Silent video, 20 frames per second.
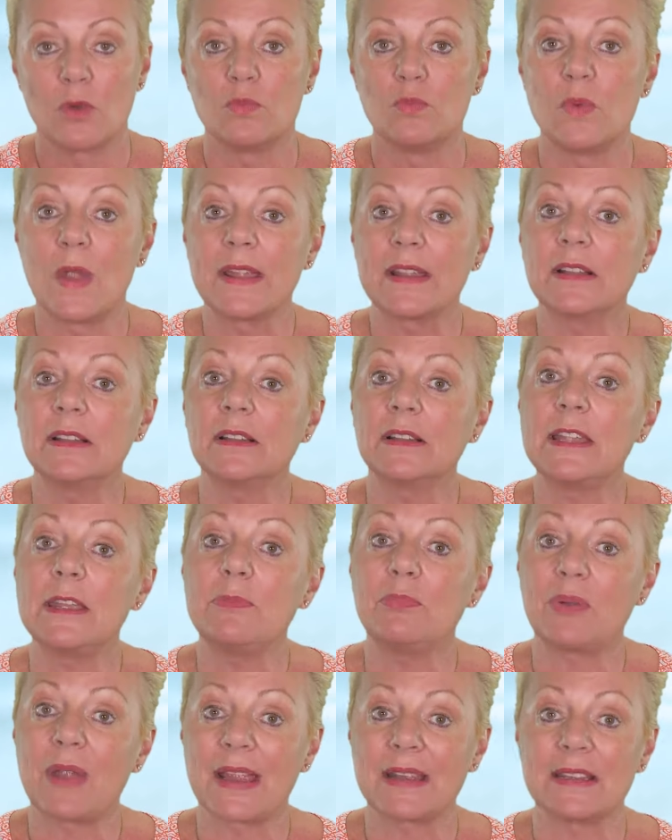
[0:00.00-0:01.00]
Regularly
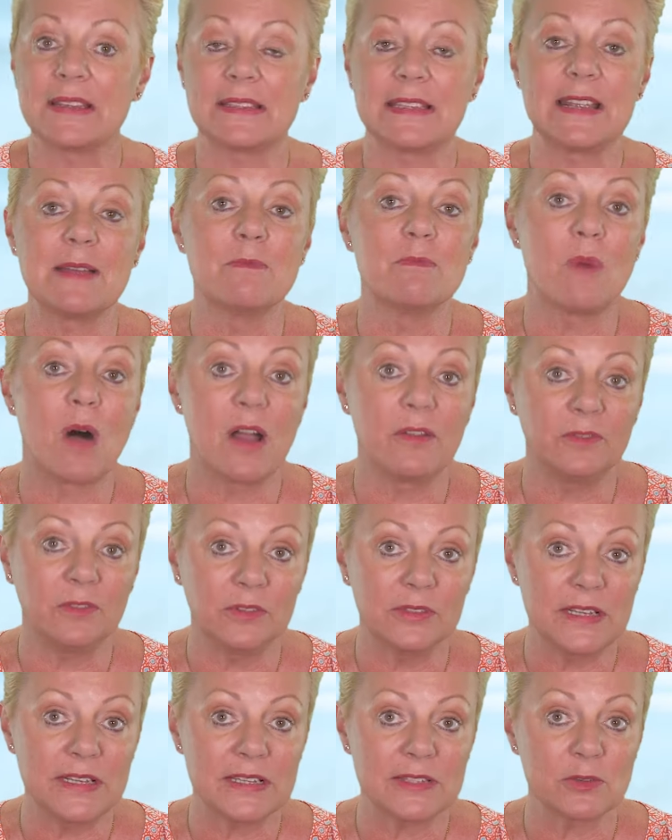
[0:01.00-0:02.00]
practicing
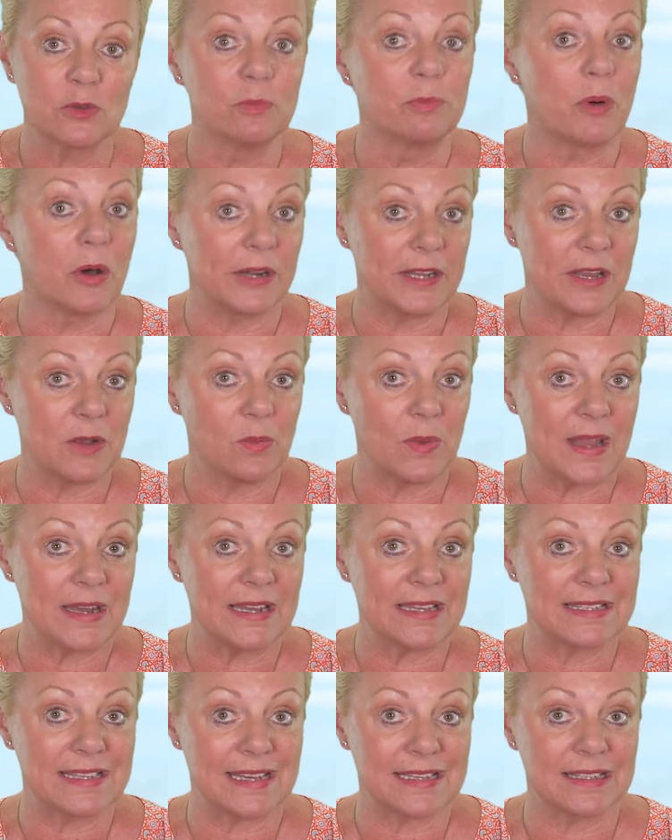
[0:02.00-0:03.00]
mindfulness or body
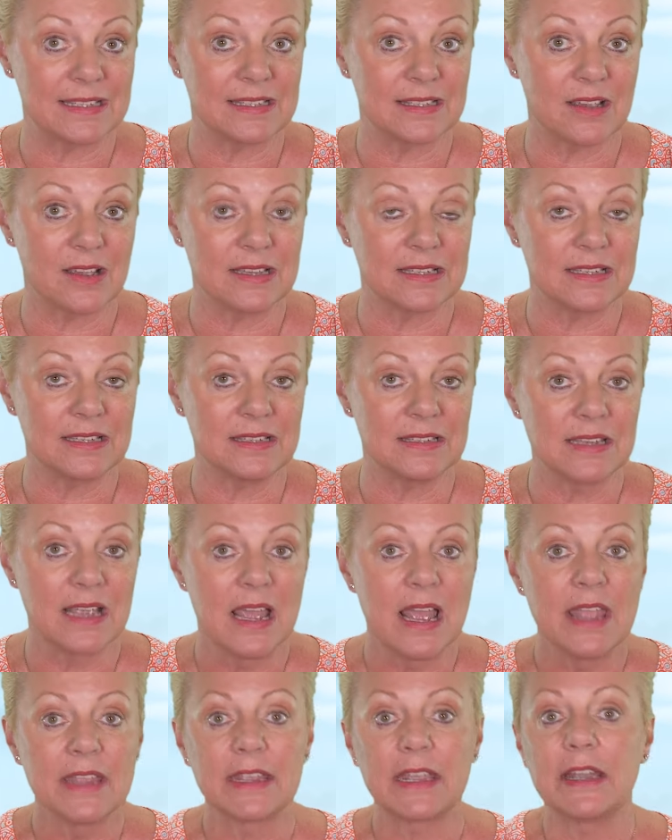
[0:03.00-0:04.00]
awareness exercises
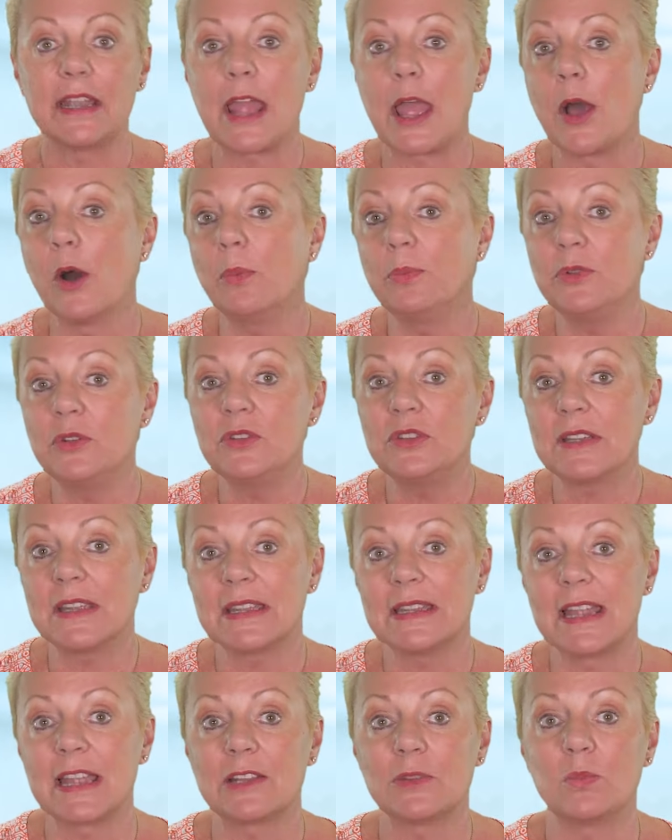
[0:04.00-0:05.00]
can help you to
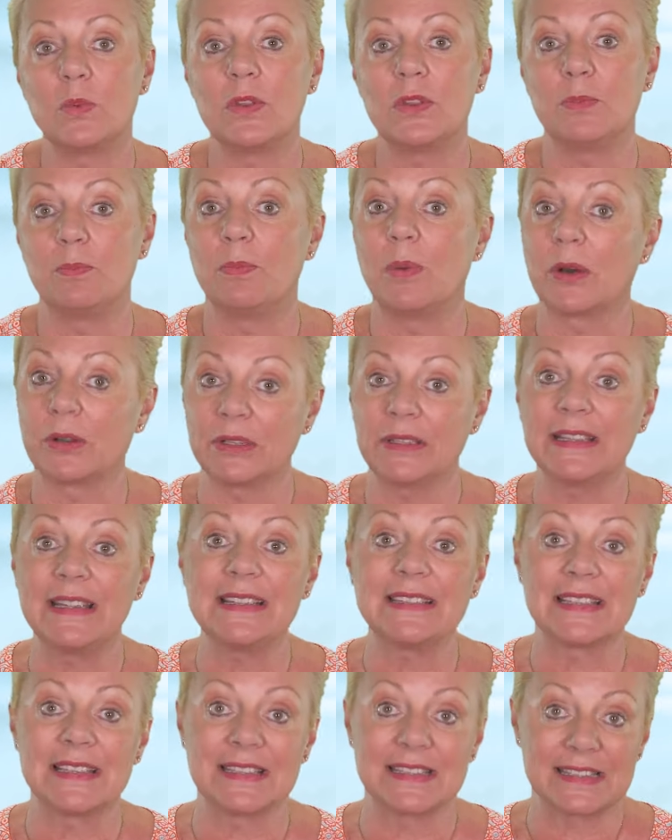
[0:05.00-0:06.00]
connect with bodily
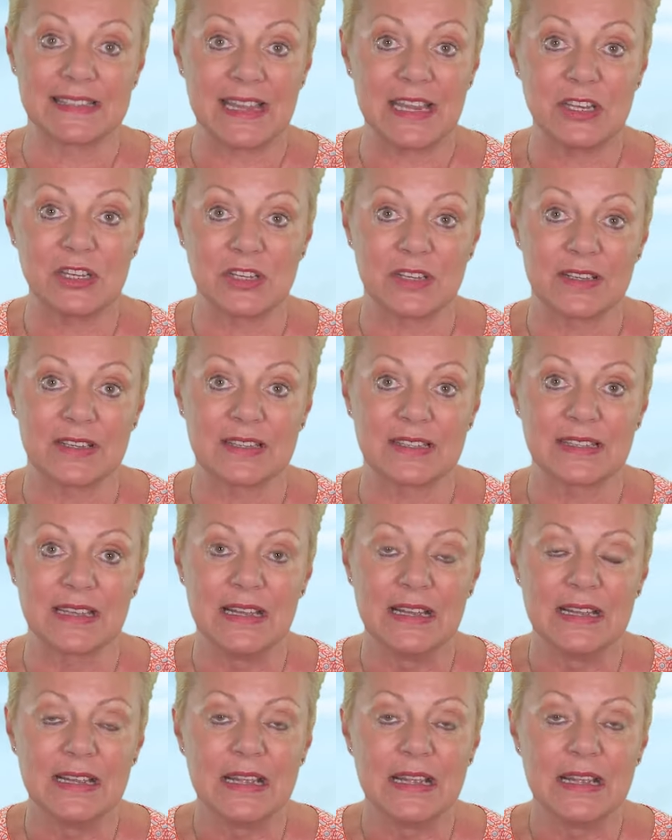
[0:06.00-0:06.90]
sensations